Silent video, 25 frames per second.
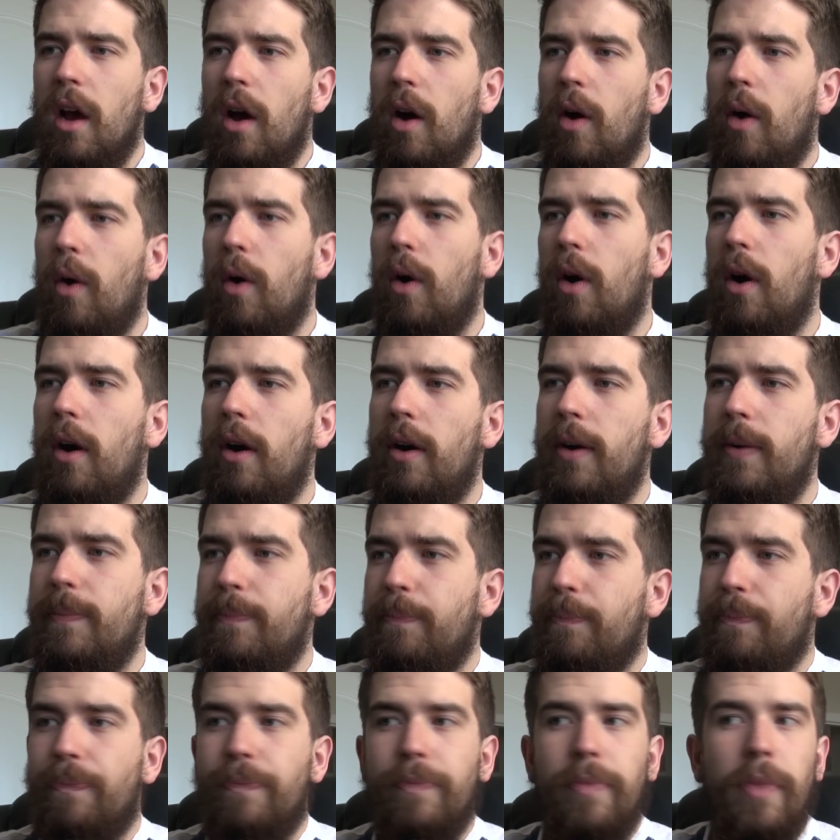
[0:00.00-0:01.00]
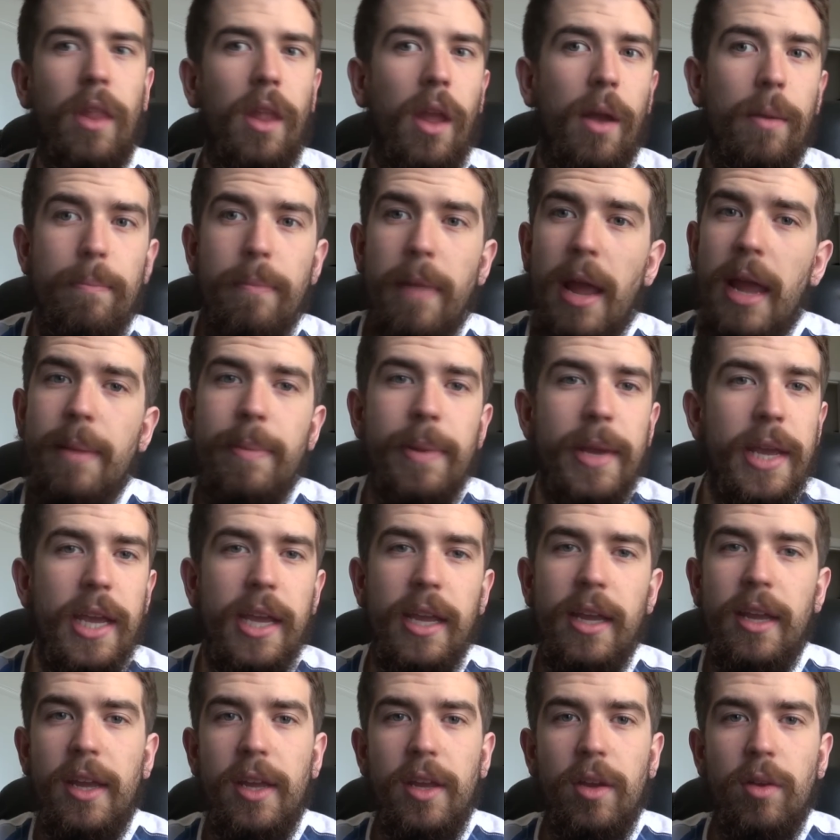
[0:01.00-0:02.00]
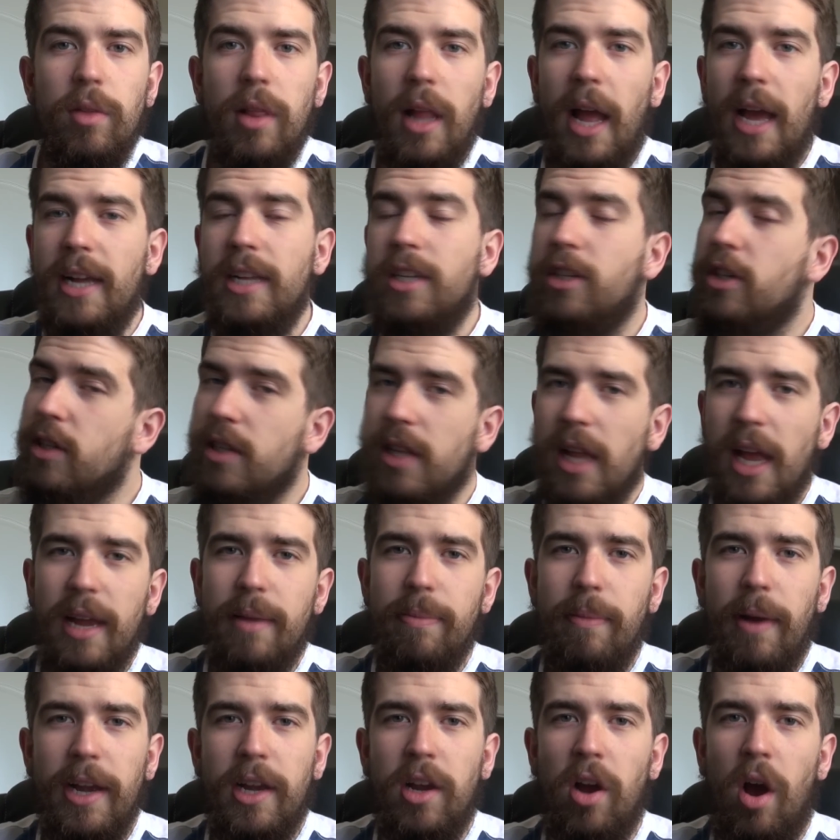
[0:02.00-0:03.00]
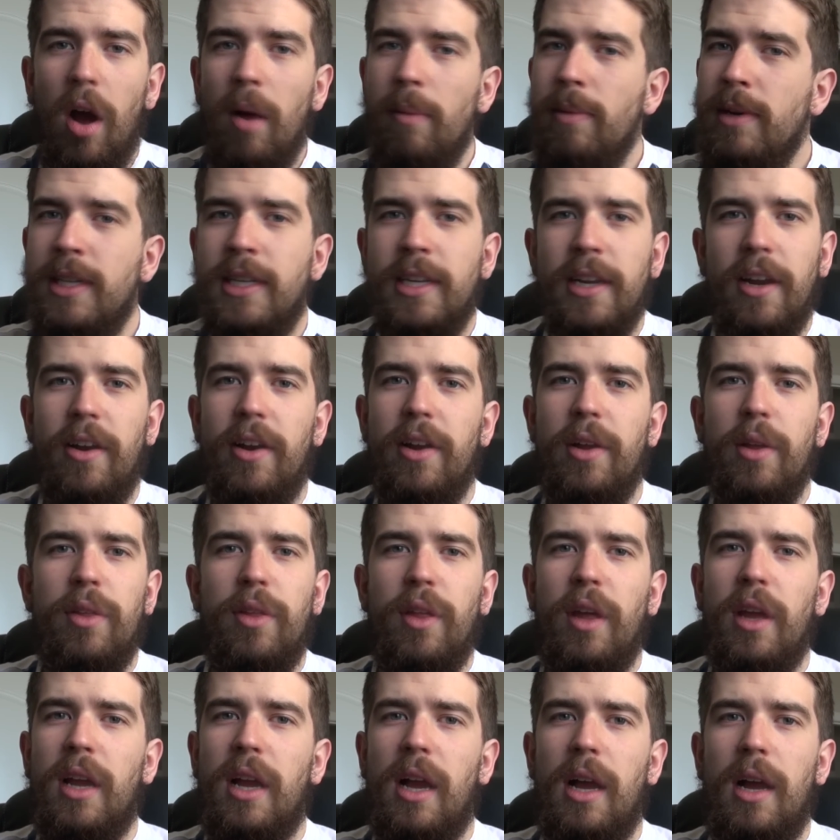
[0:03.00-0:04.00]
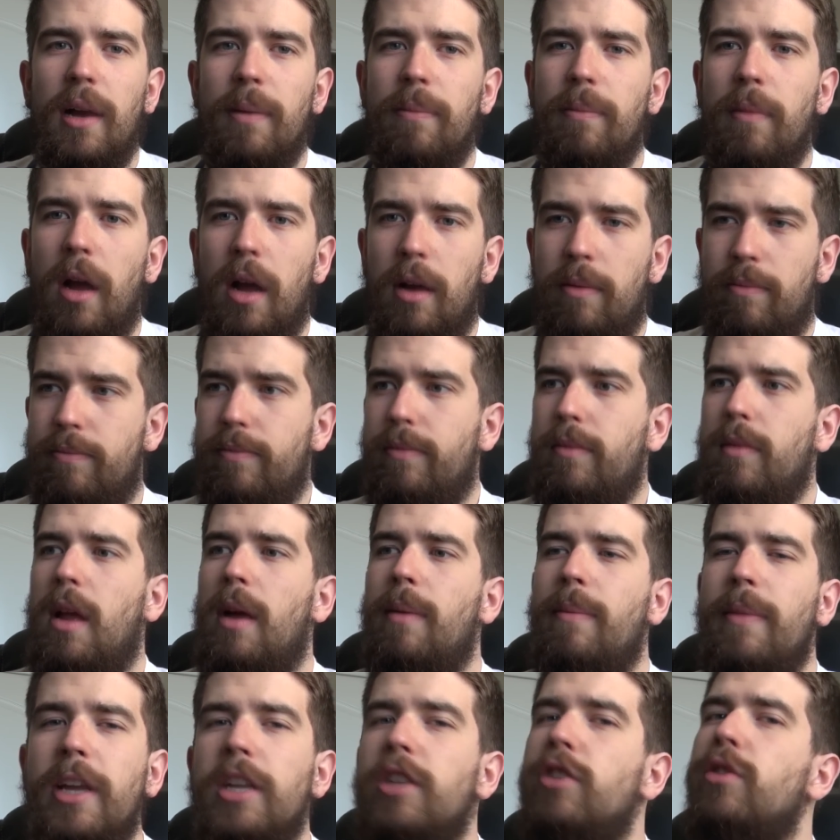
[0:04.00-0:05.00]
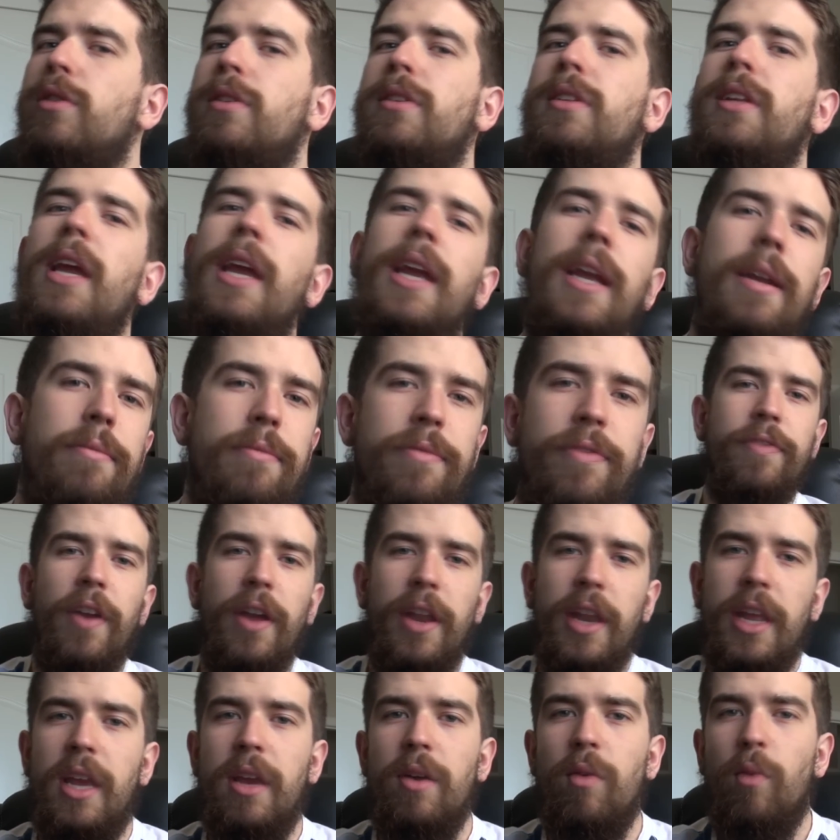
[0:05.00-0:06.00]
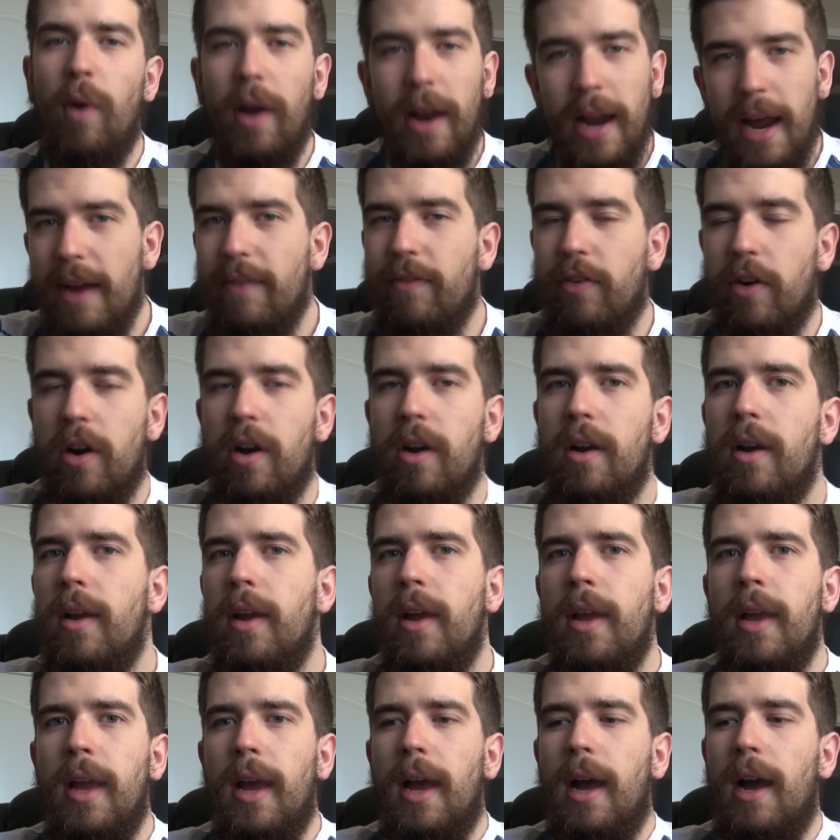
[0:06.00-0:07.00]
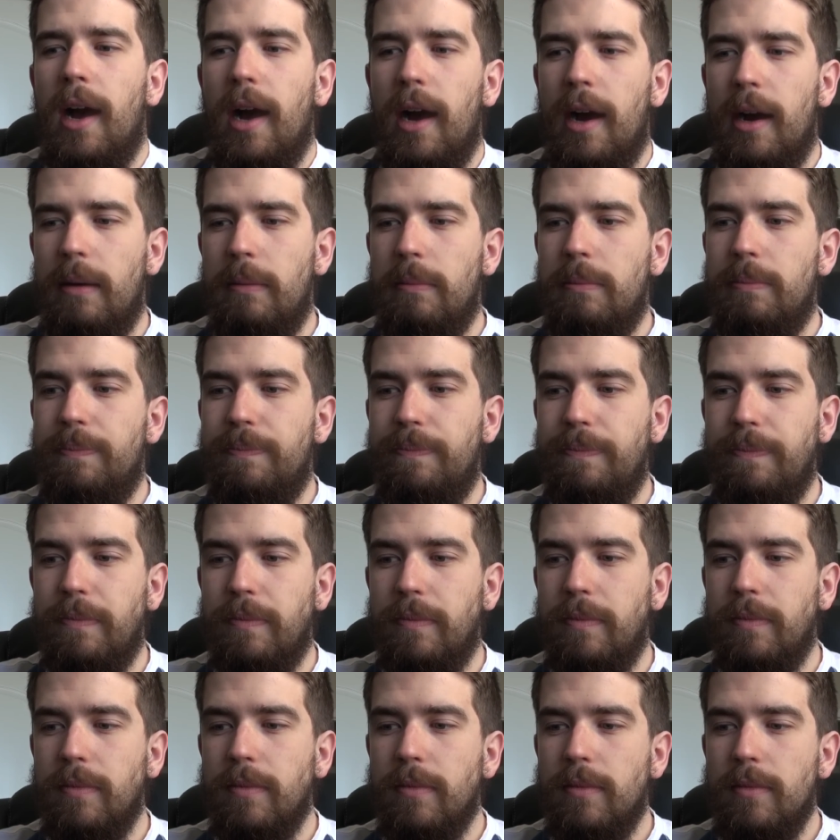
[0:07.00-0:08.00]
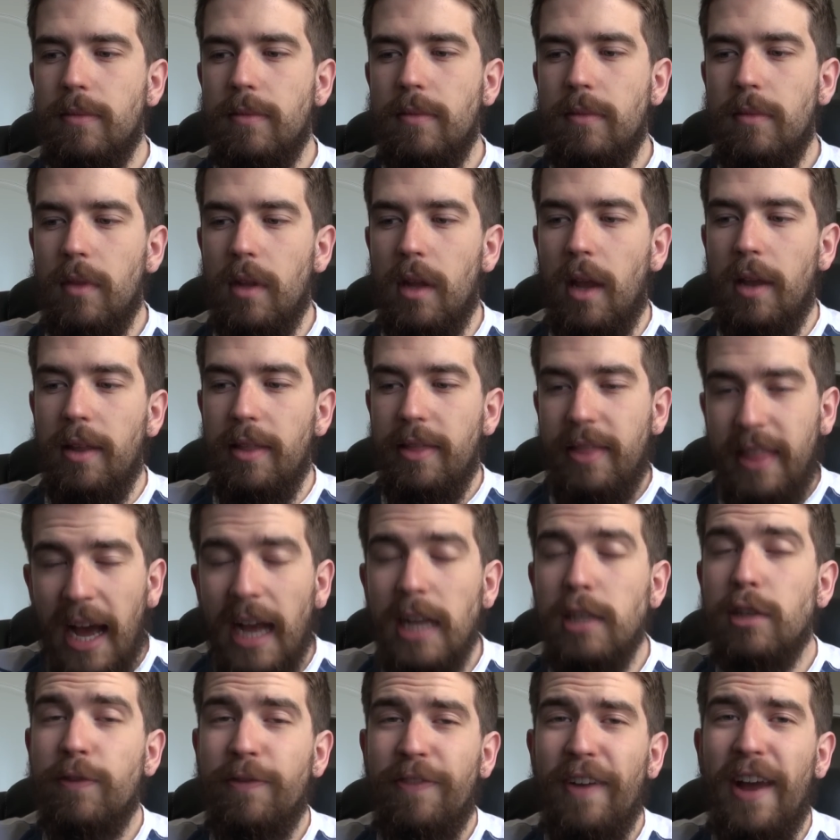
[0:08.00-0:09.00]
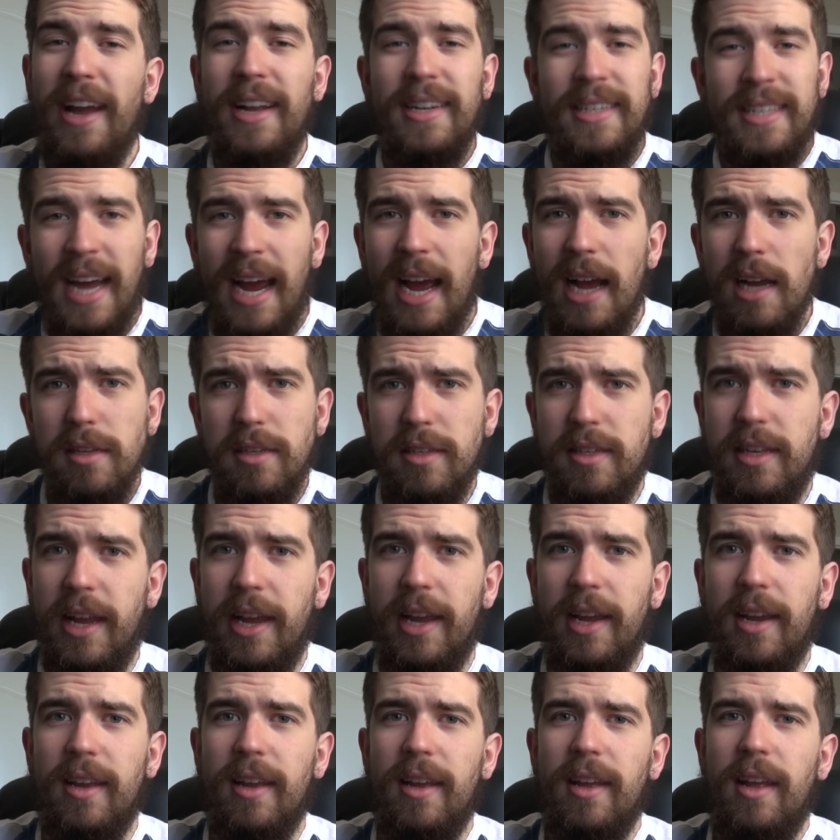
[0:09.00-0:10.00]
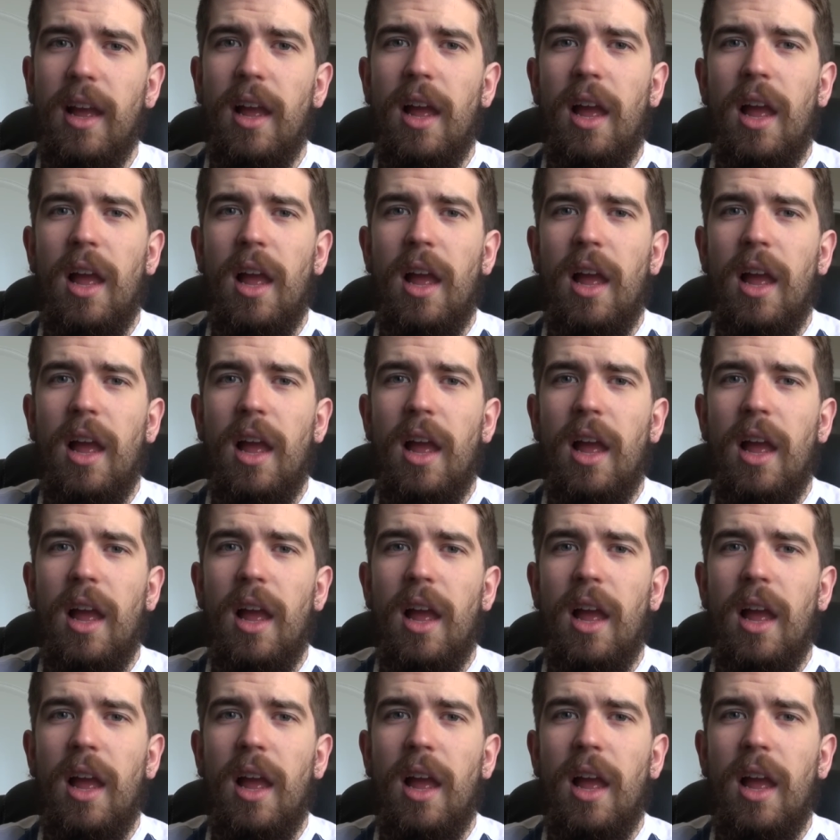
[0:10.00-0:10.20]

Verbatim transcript: Or Maybe you just like my commentary. You think I'm interesting, funny, whatever. That's fantastic.